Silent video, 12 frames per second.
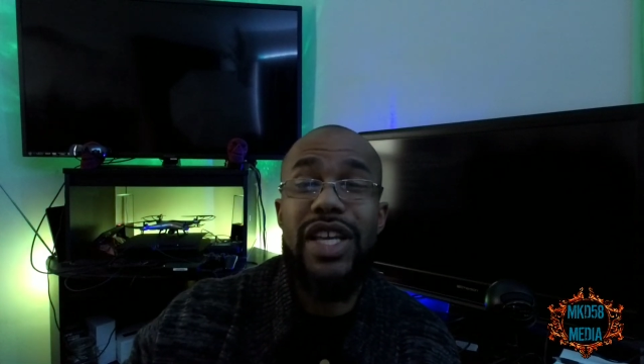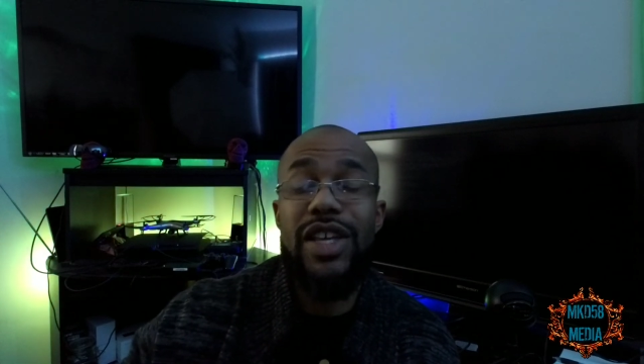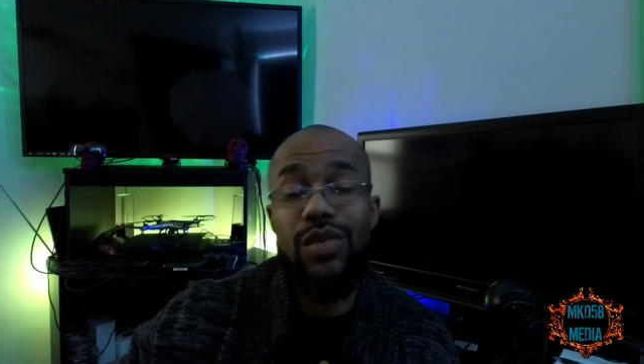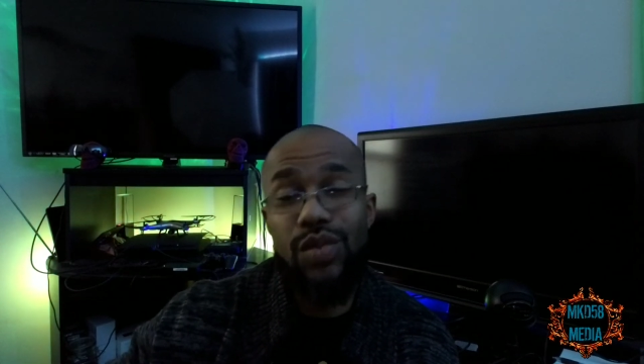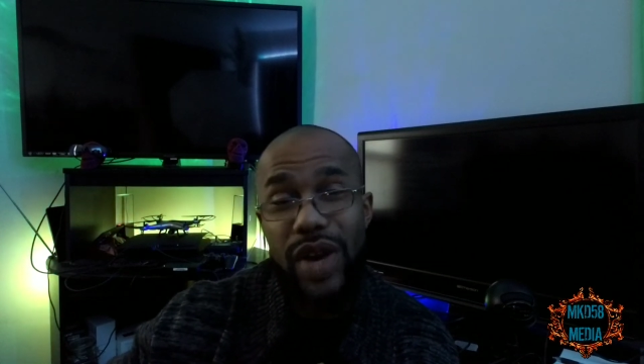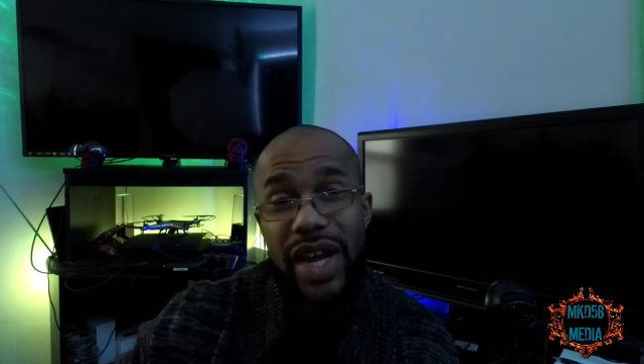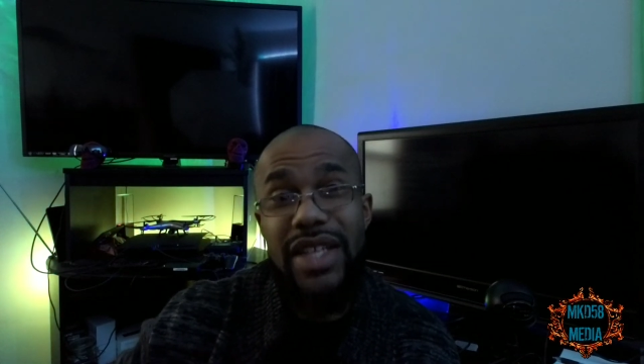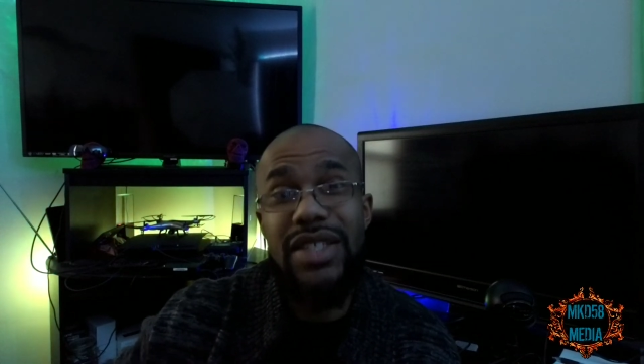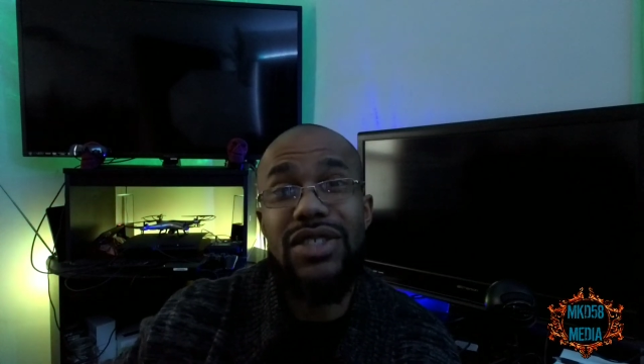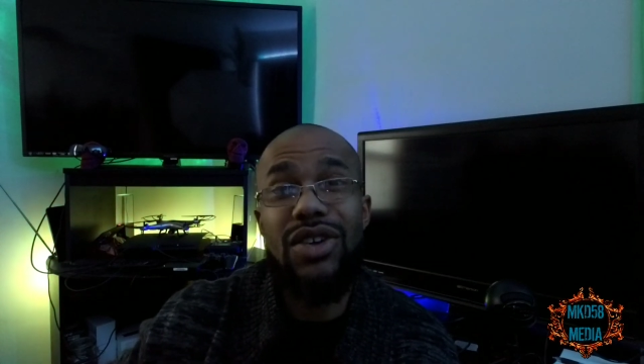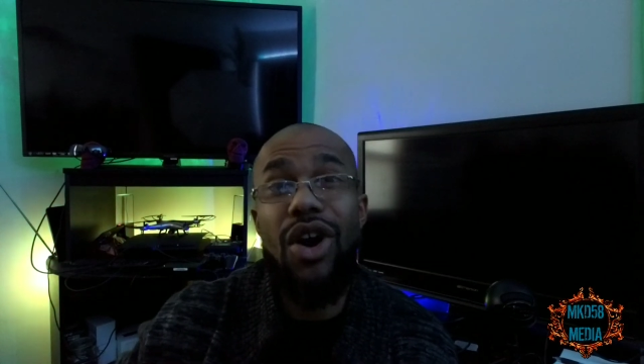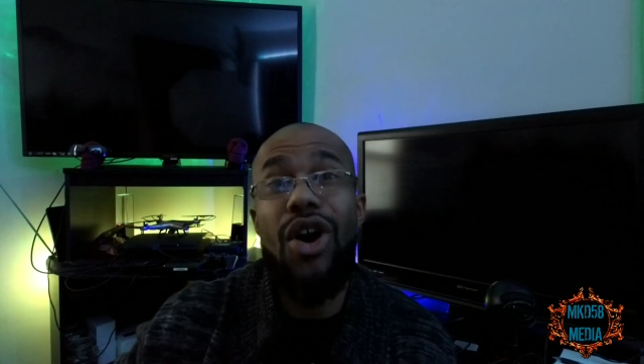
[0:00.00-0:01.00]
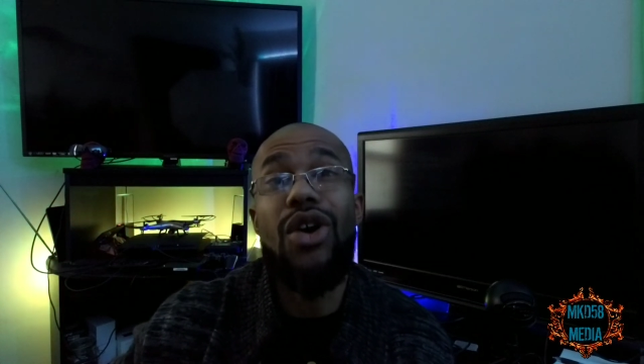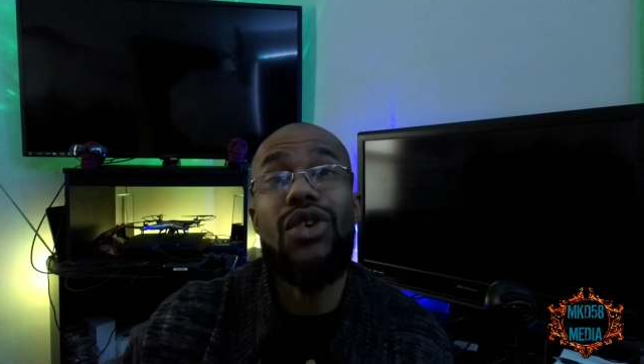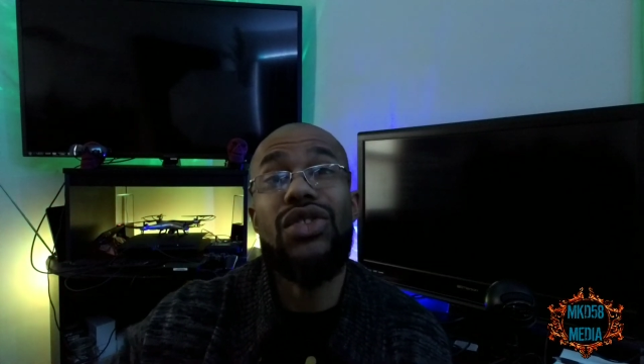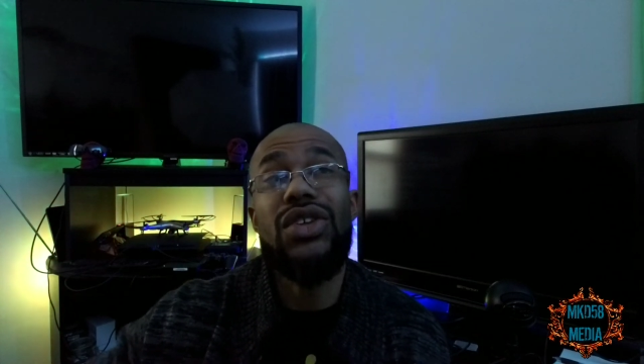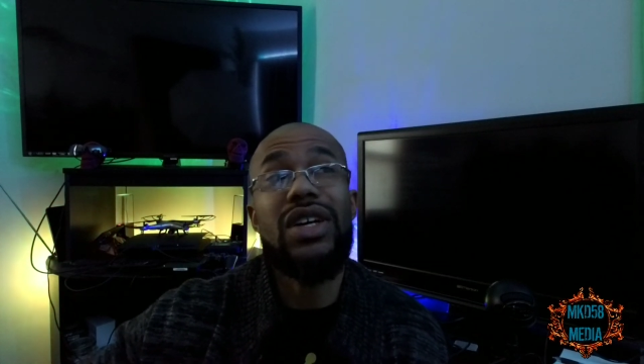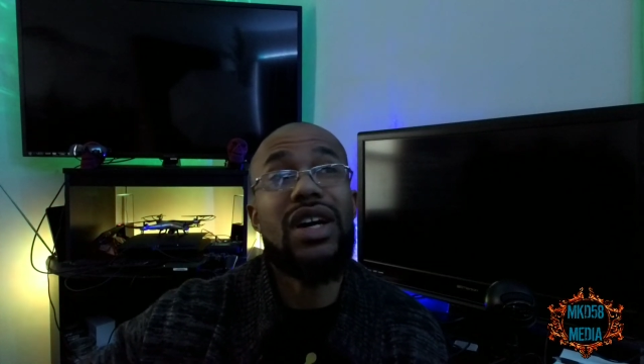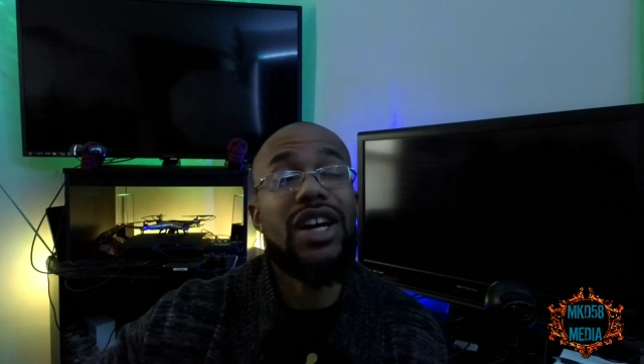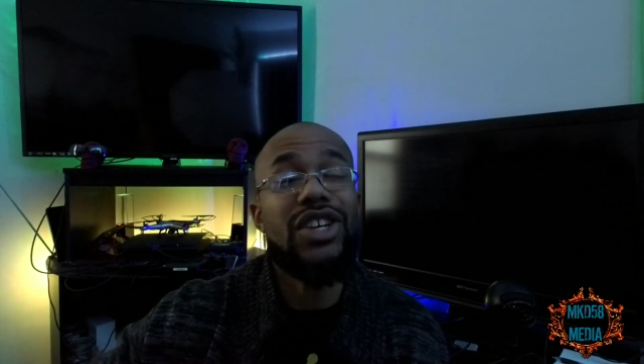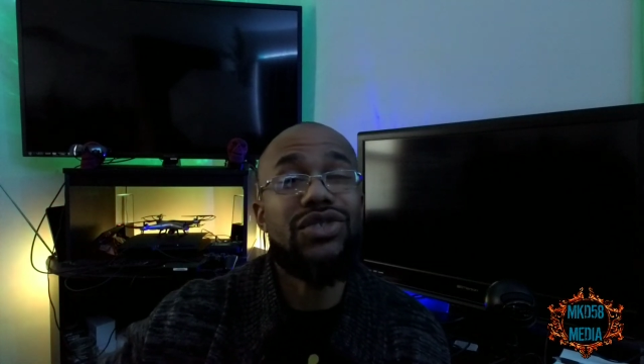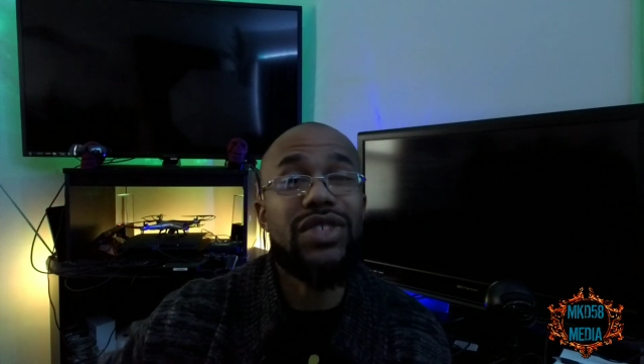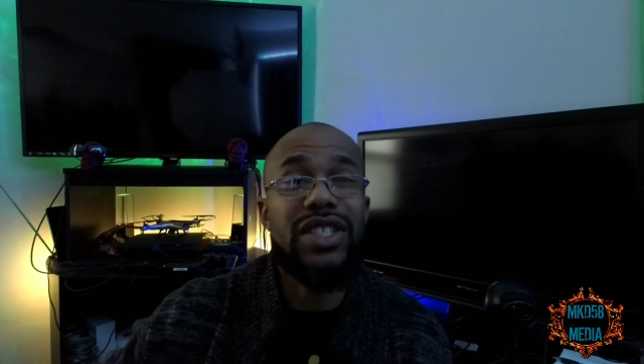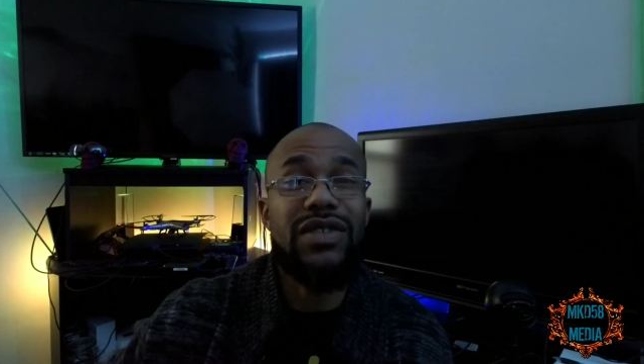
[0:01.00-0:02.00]
erase all the
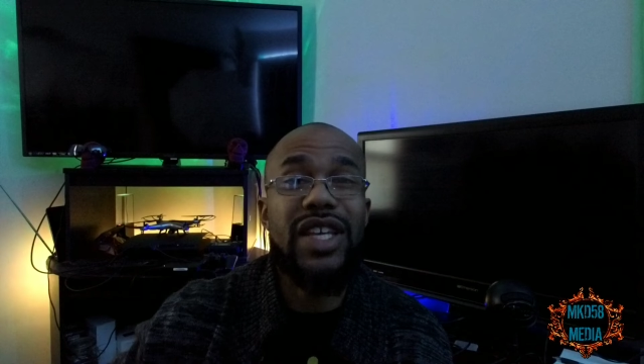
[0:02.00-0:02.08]
hundreds